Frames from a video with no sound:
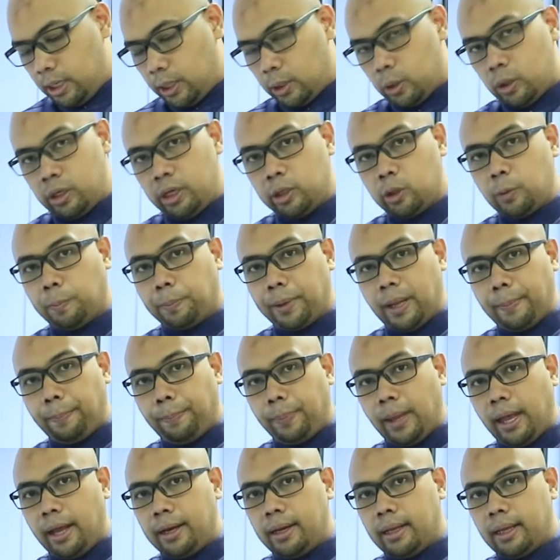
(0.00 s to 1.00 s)
you need to
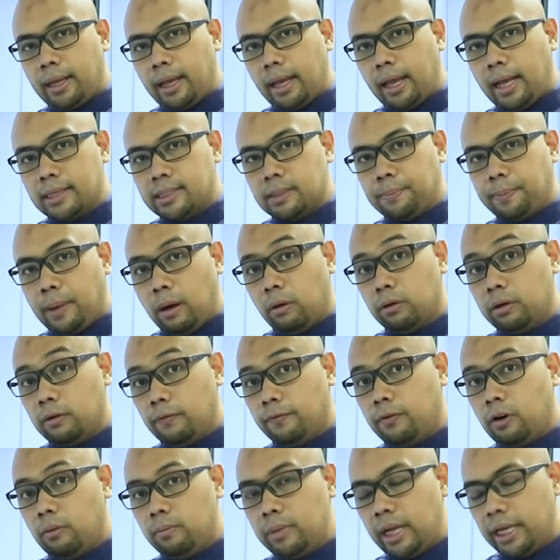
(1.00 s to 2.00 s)
prepare it as a powder
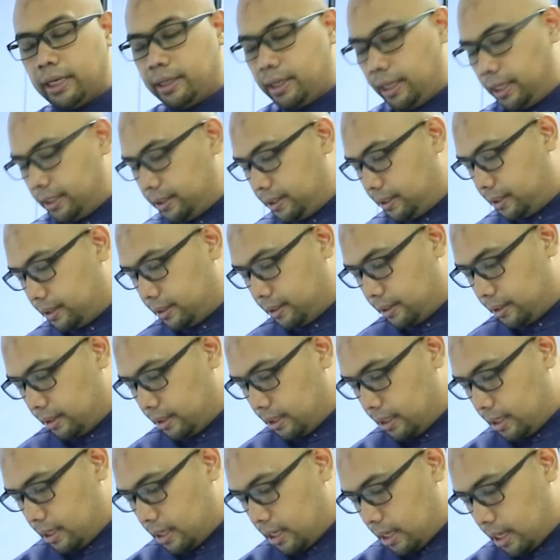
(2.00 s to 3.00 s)
form like this,
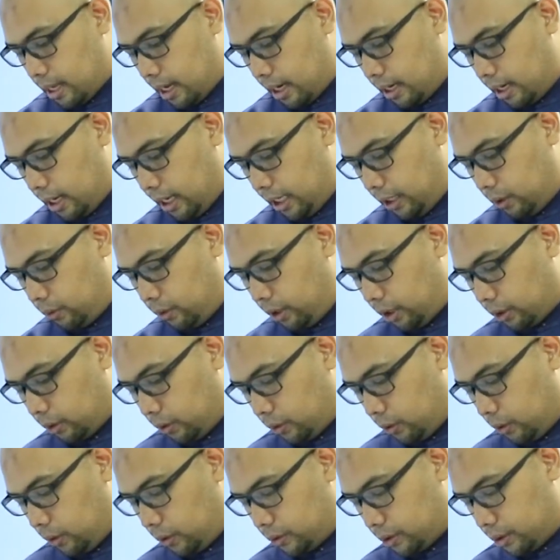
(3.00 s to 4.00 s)
and then you need
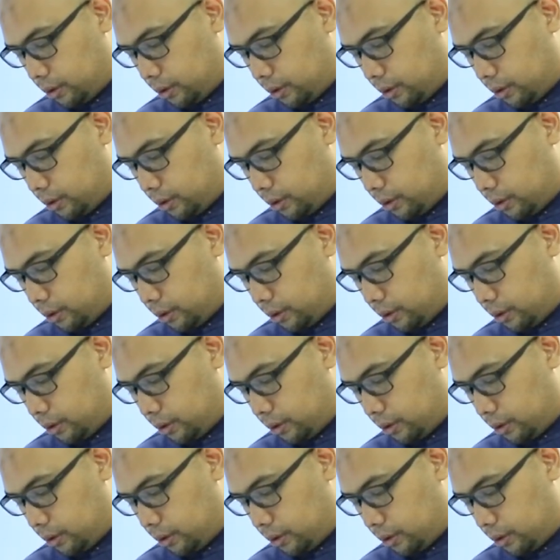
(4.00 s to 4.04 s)
to use